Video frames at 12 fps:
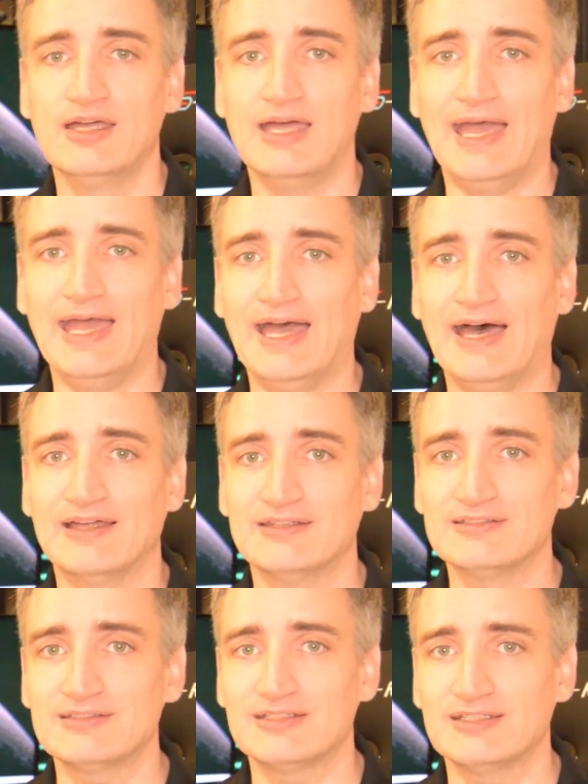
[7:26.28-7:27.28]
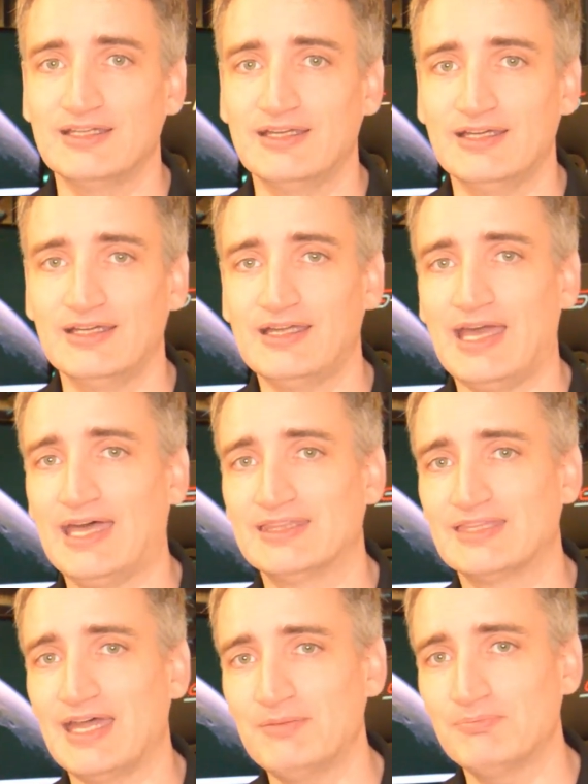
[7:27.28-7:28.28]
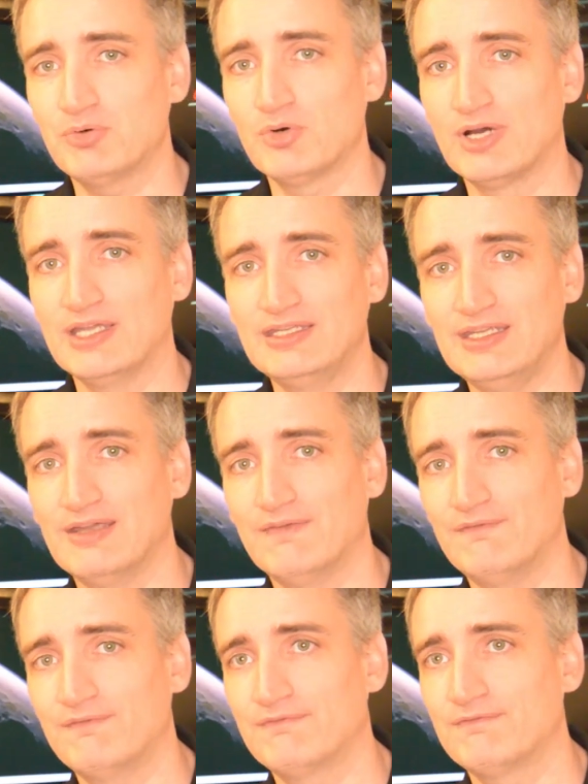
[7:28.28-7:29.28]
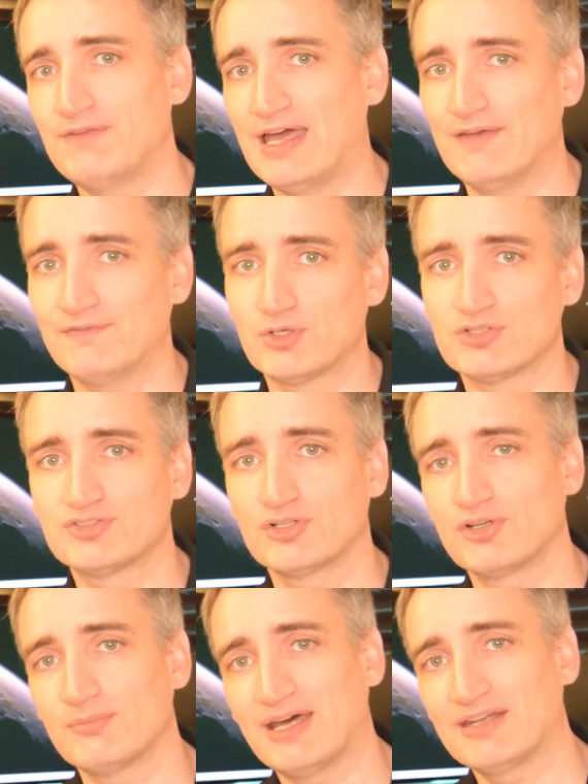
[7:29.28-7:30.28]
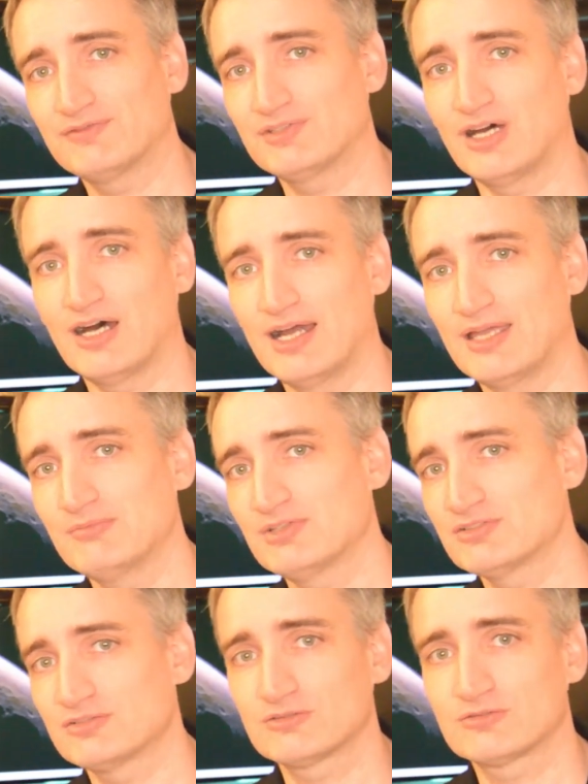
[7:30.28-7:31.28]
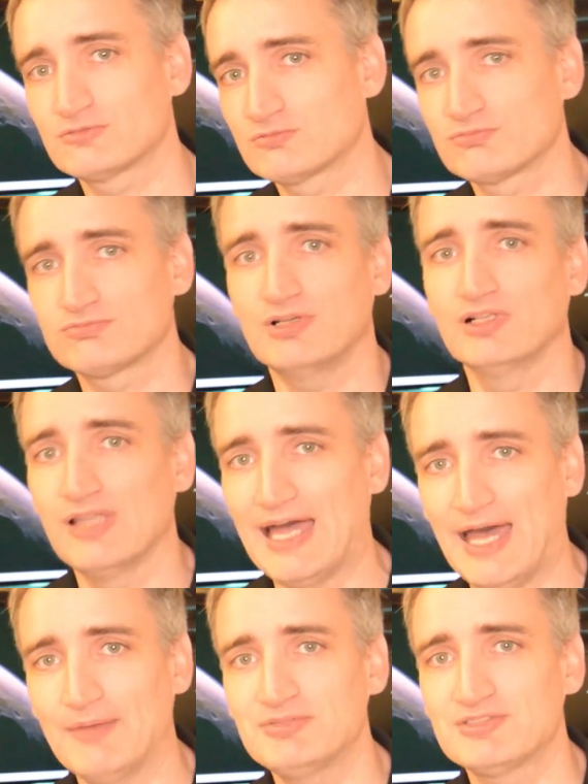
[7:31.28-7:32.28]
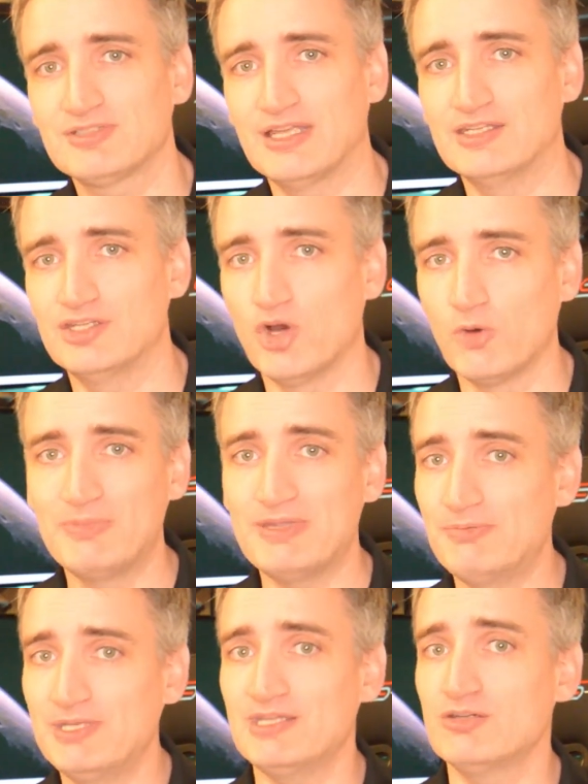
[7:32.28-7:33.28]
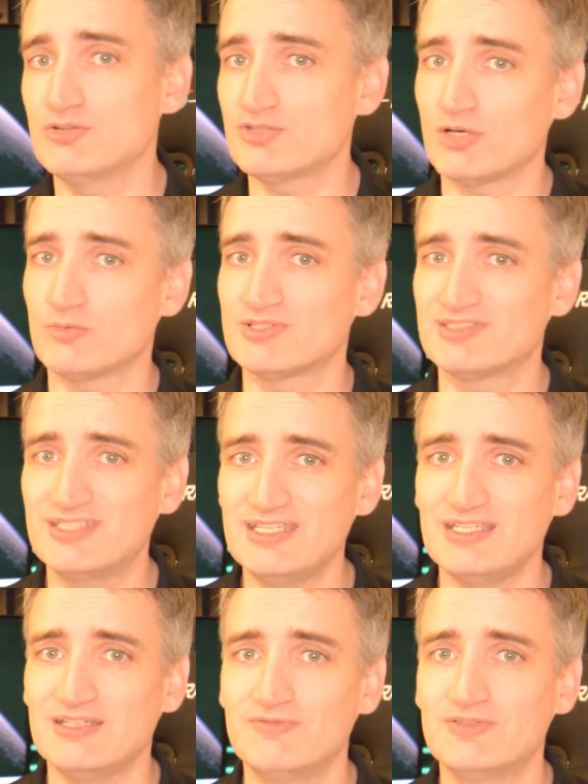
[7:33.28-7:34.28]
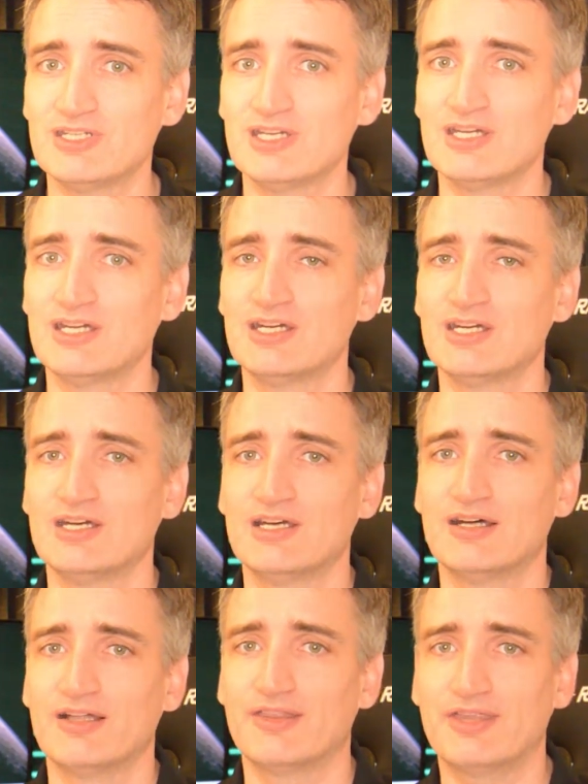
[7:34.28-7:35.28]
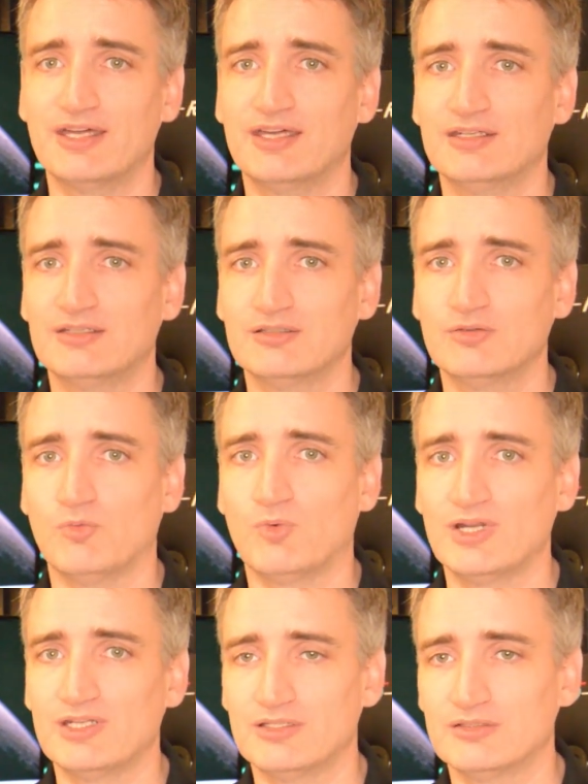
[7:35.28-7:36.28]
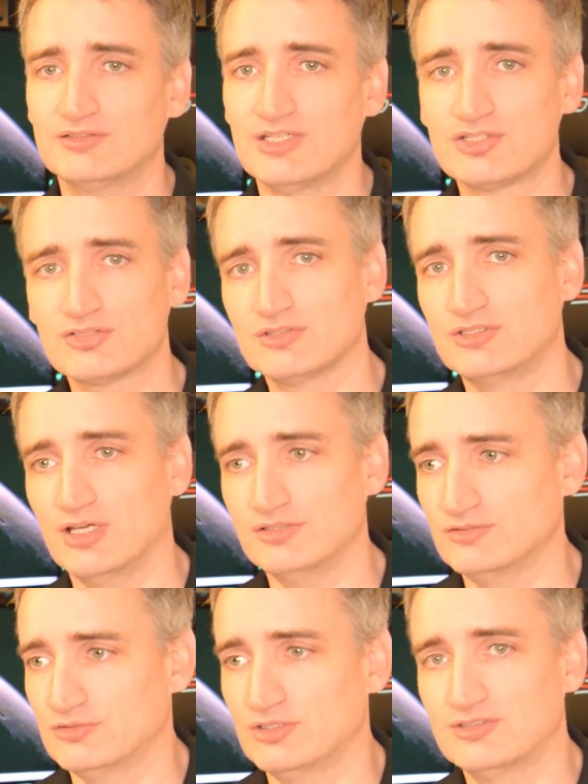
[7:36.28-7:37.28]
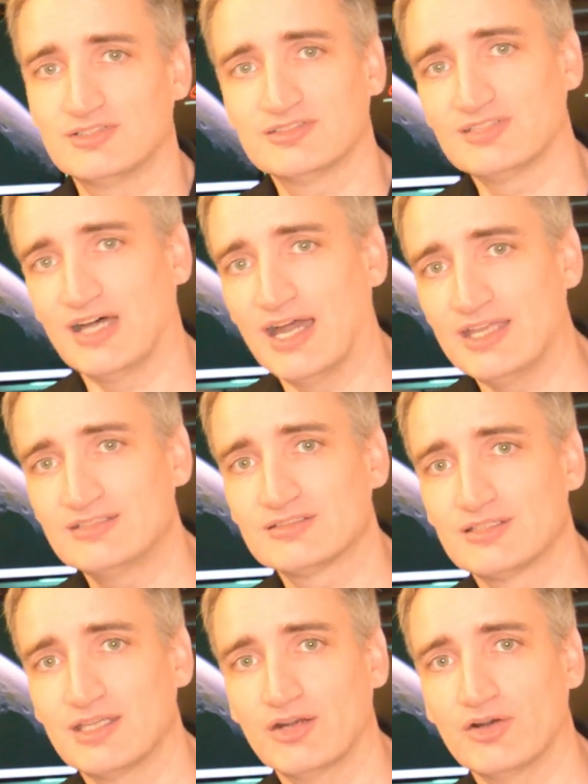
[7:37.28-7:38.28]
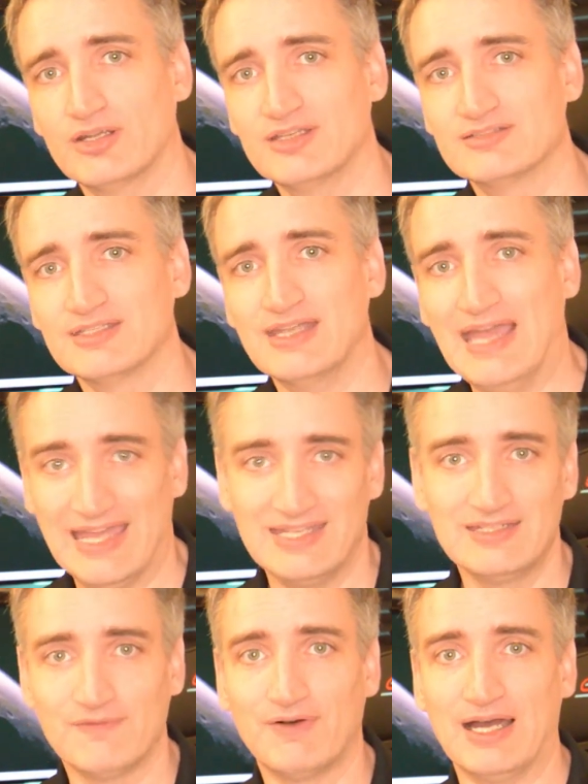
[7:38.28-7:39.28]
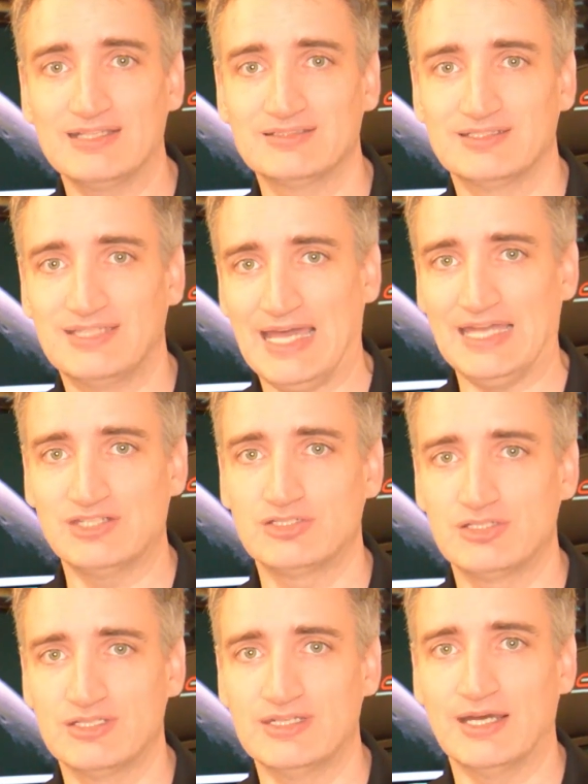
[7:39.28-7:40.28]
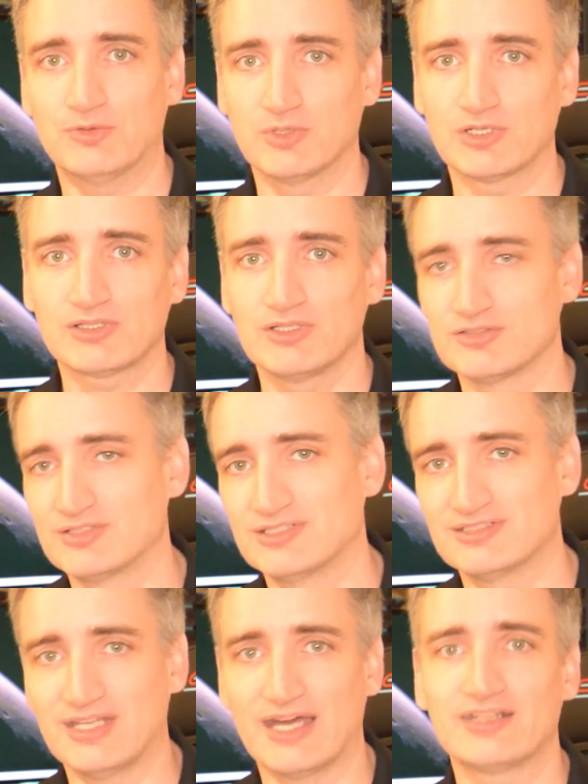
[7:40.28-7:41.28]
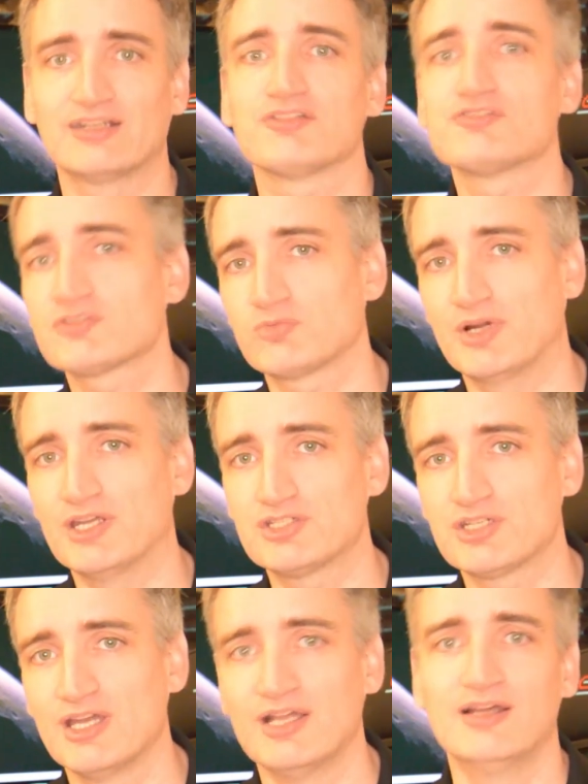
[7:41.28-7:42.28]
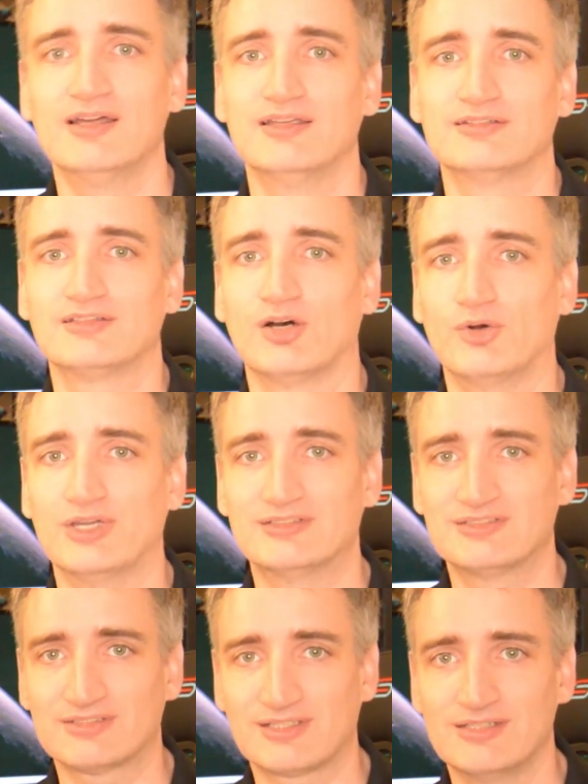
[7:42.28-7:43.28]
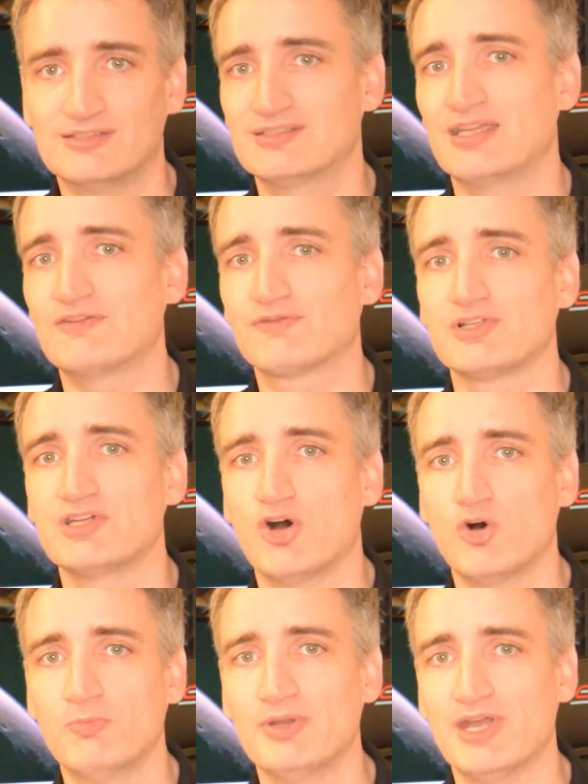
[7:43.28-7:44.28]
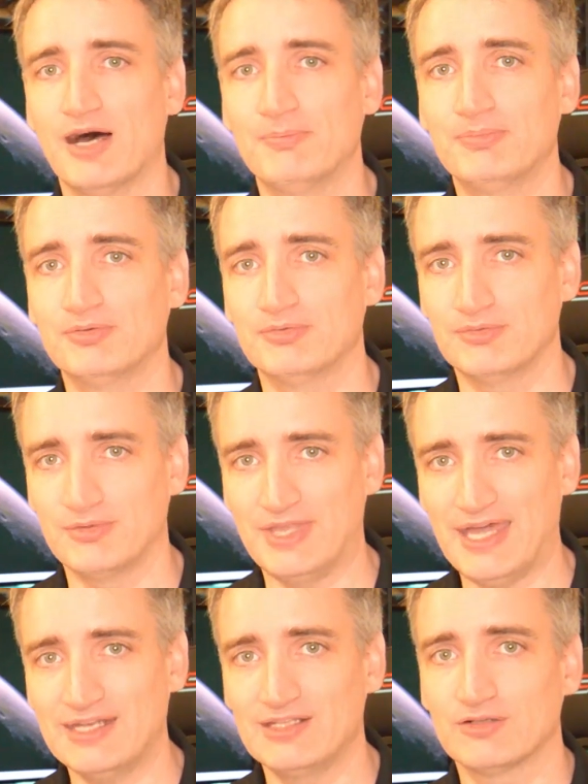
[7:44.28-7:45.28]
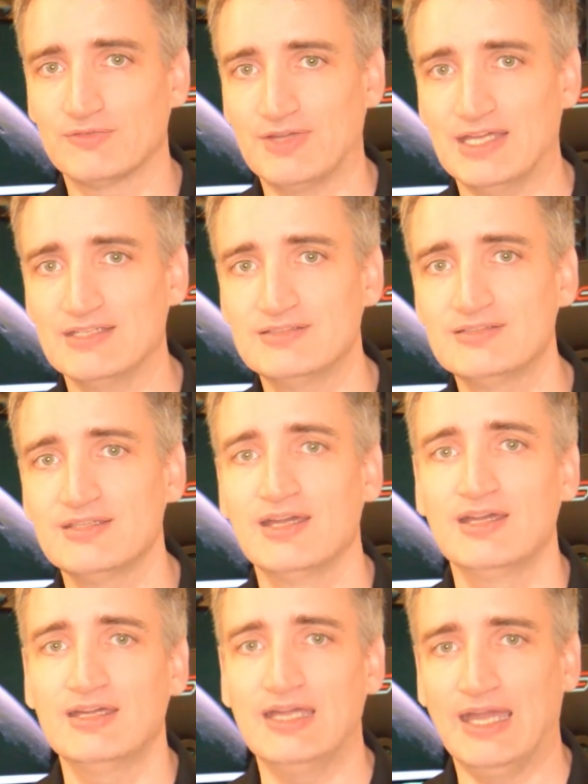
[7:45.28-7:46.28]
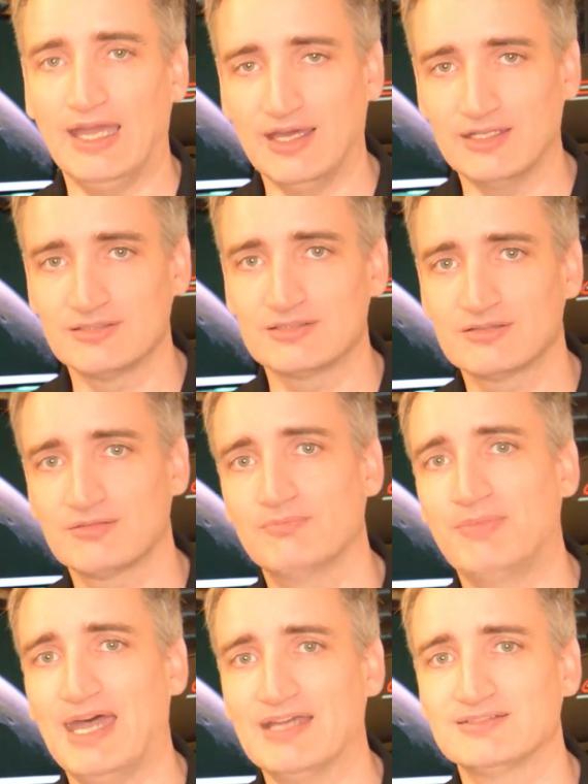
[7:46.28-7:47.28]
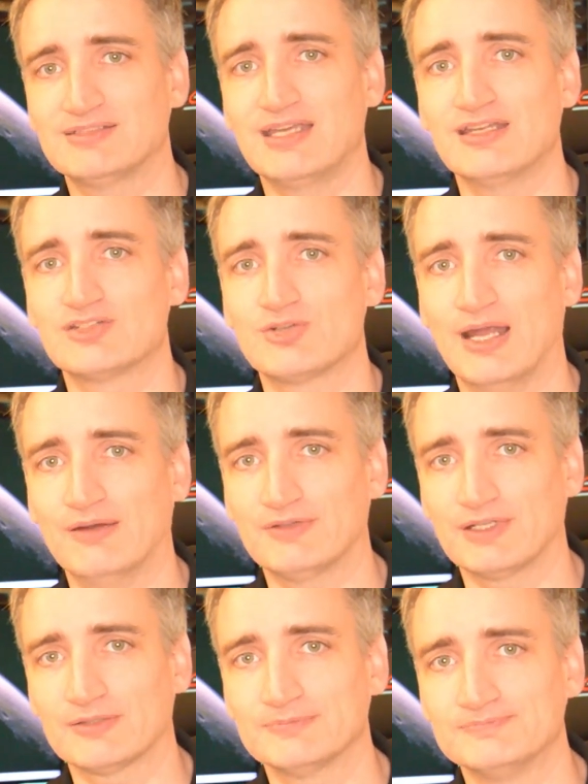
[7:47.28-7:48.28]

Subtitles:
And at that point, if after a certain amount of time has elapsed and no BPDUs are received, then what it essentially does is it decides there is an end device attached to the network. It's not another switch, so it can safely open up that interface and pass data traffic.